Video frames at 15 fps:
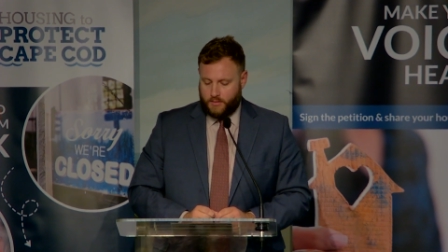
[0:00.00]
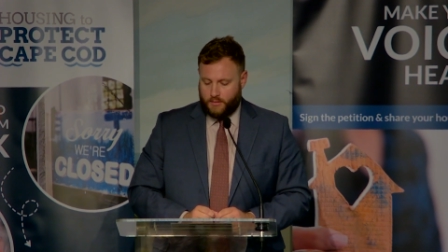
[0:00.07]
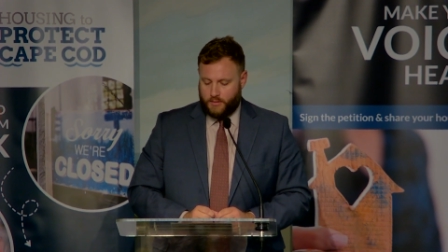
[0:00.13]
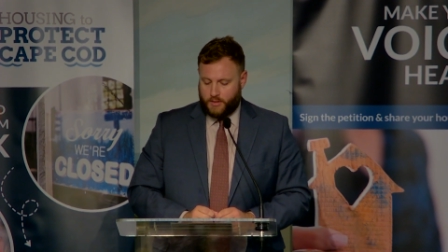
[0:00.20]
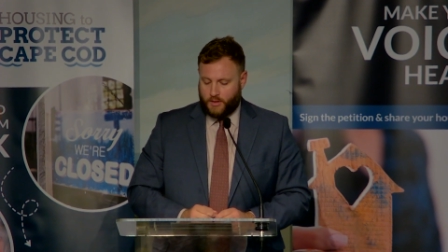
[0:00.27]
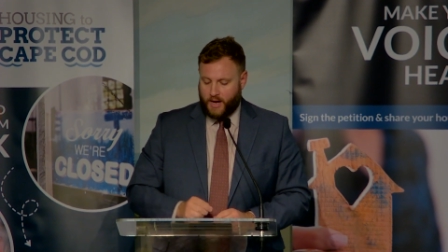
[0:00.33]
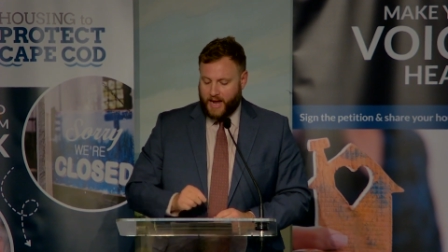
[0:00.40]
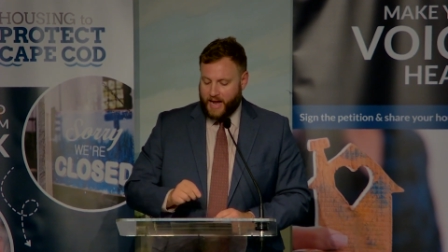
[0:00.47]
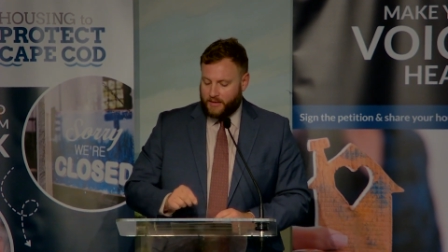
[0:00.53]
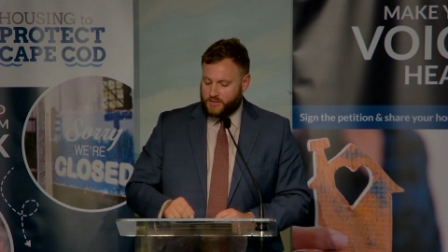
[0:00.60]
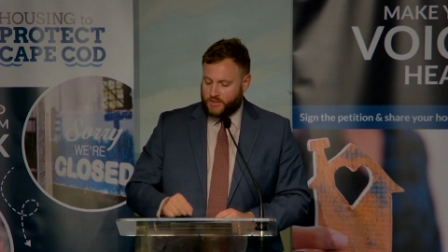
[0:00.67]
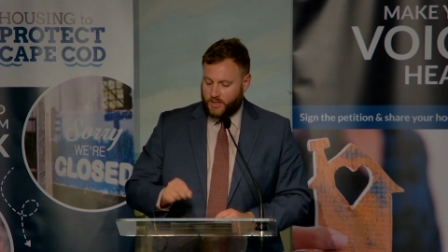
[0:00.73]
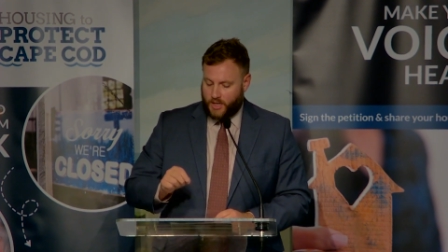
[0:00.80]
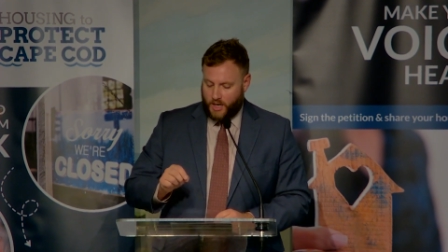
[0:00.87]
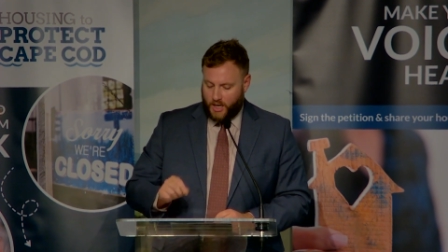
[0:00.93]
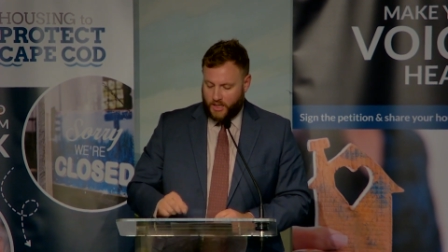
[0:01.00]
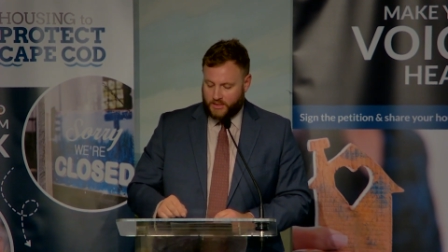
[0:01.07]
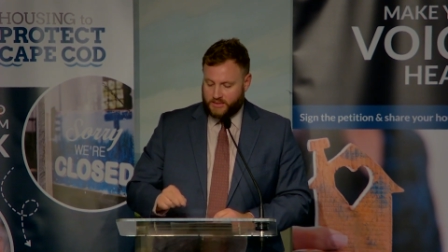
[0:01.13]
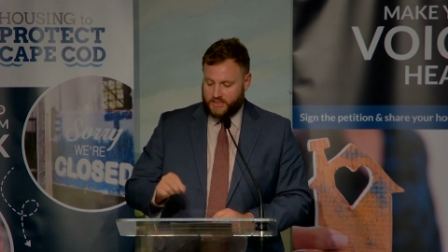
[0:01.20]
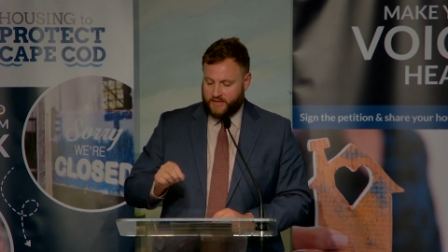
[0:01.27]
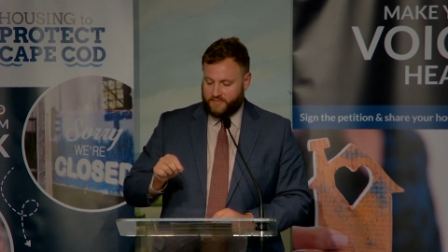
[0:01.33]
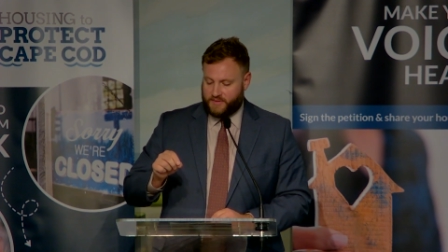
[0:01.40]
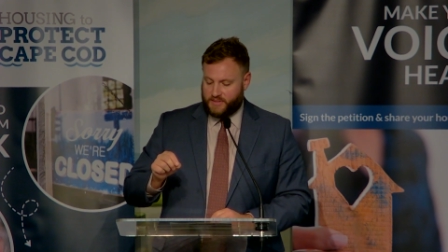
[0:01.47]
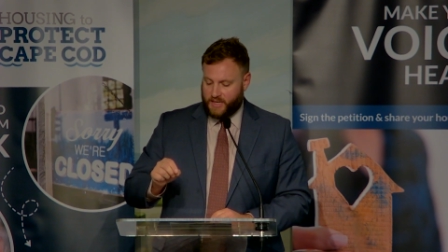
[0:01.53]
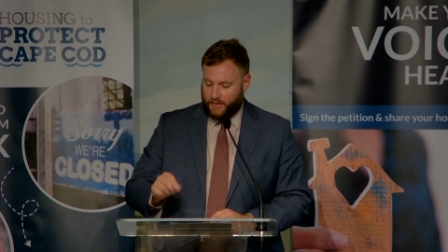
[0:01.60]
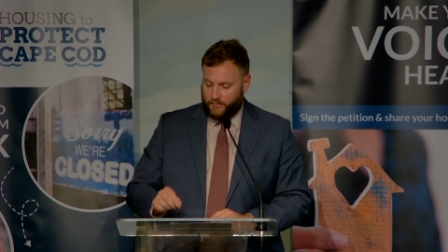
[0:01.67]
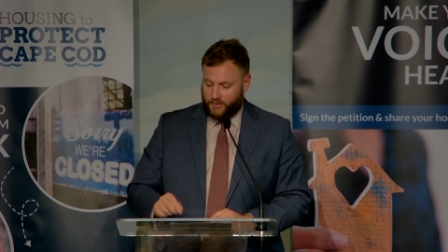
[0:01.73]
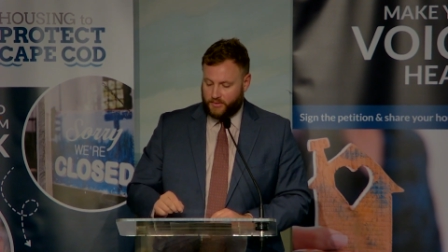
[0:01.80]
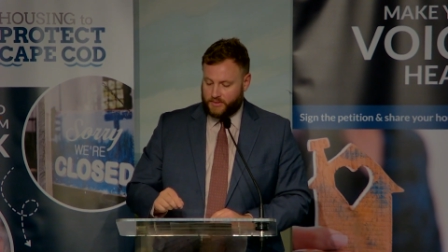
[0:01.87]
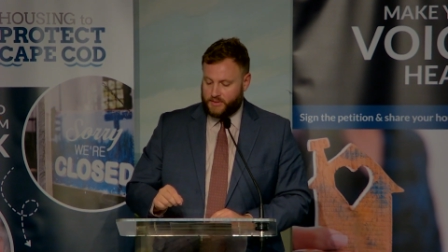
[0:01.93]
Housing costs have
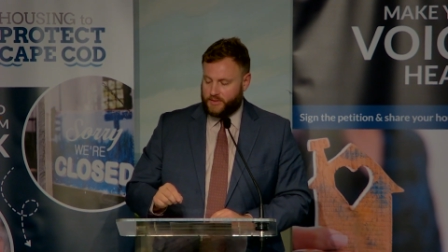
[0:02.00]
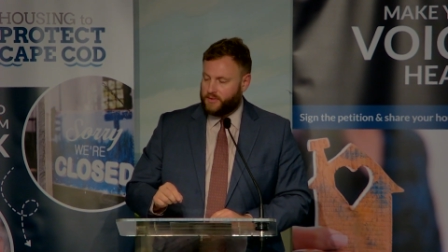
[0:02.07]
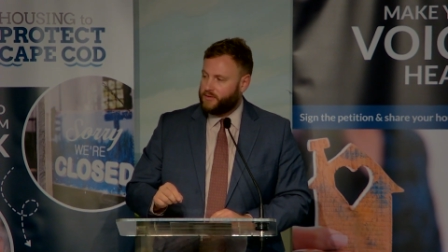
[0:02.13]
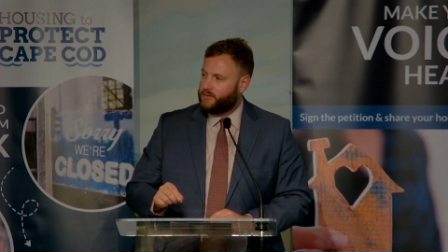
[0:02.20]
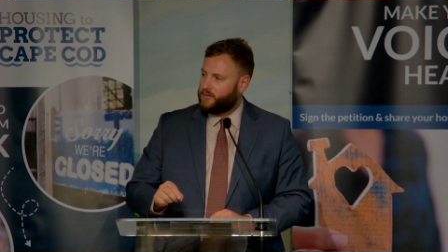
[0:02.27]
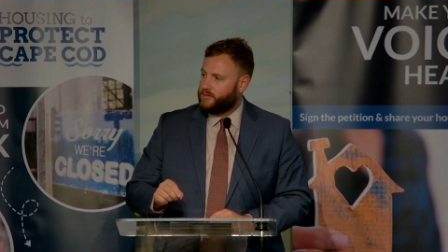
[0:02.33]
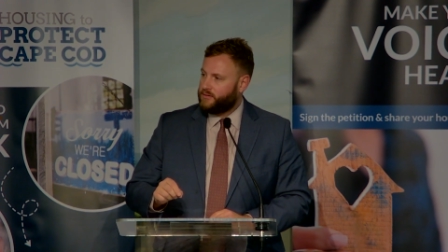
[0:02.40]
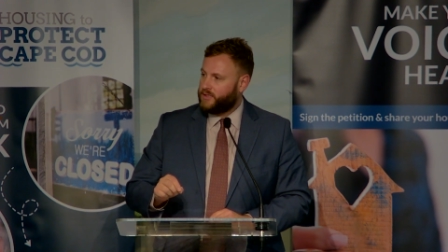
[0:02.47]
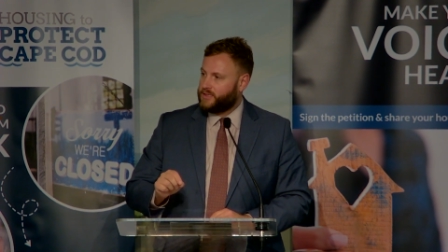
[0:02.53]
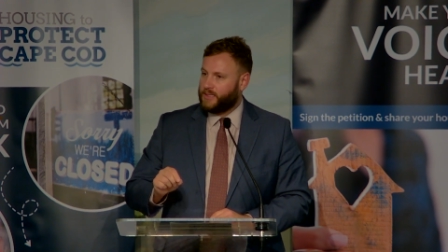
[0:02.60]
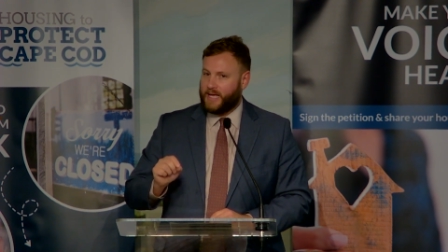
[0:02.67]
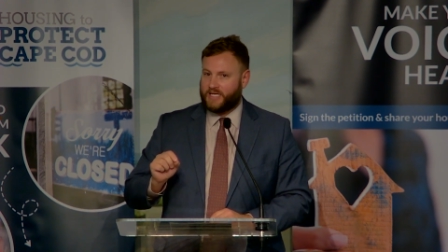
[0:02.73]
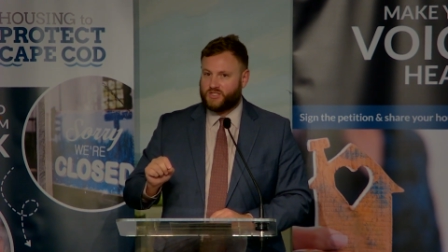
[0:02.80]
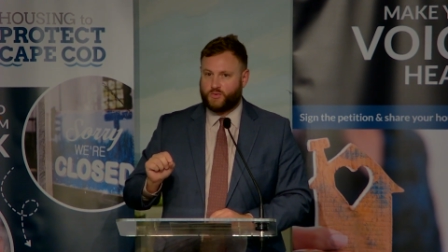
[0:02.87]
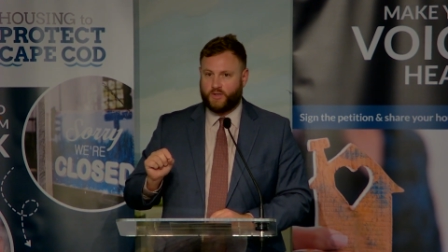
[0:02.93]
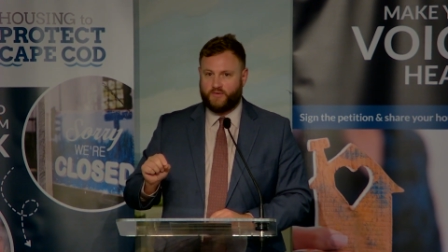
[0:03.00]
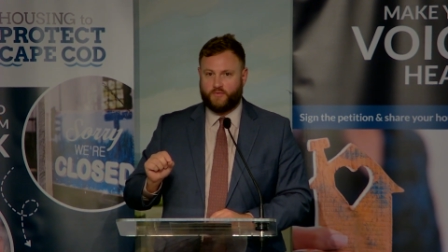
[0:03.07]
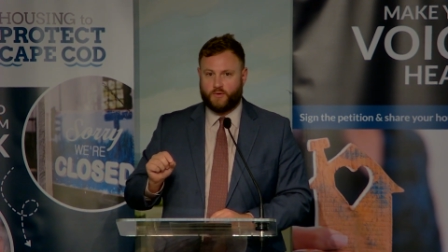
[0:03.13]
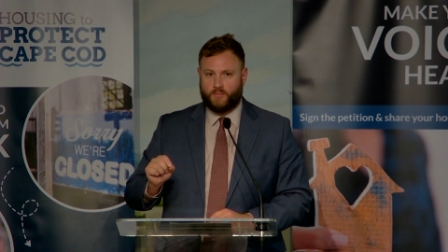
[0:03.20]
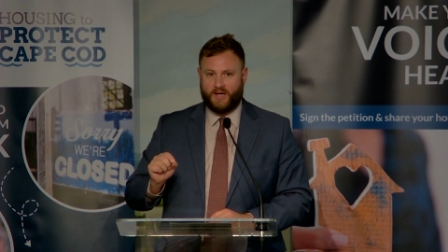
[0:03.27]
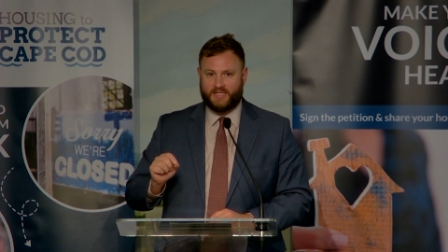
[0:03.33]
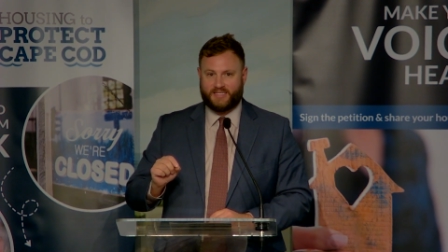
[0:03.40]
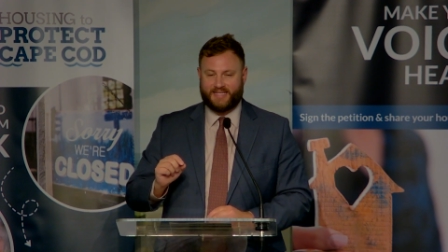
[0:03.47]
doubled in the last 24 months.